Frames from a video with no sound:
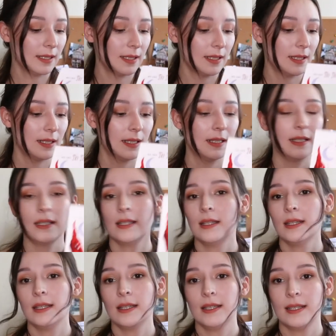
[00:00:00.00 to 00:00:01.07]

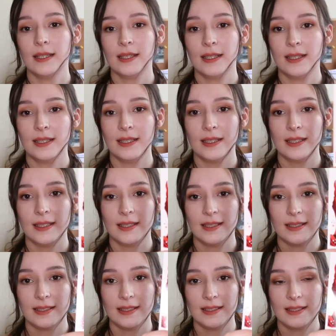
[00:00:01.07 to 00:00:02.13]

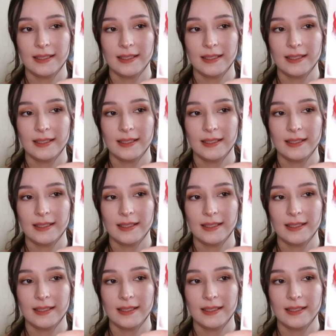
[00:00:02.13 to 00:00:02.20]
Nobody speaks.